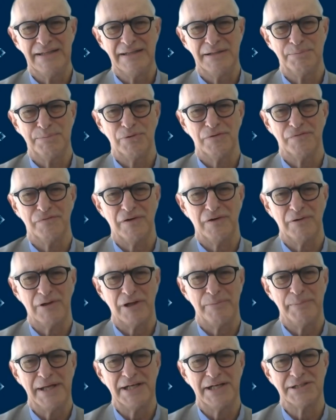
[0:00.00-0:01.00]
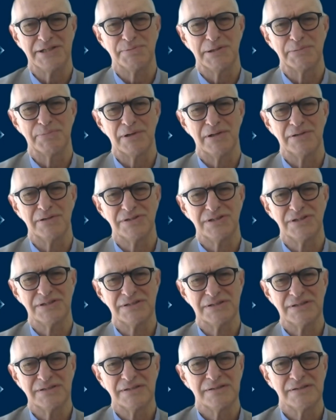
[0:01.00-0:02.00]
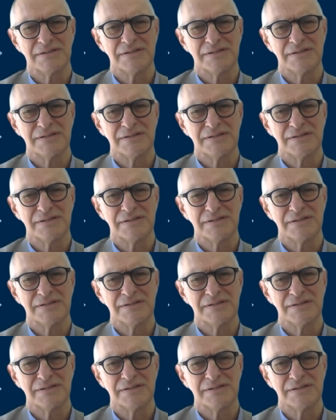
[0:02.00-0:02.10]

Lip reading: the portfolio management process?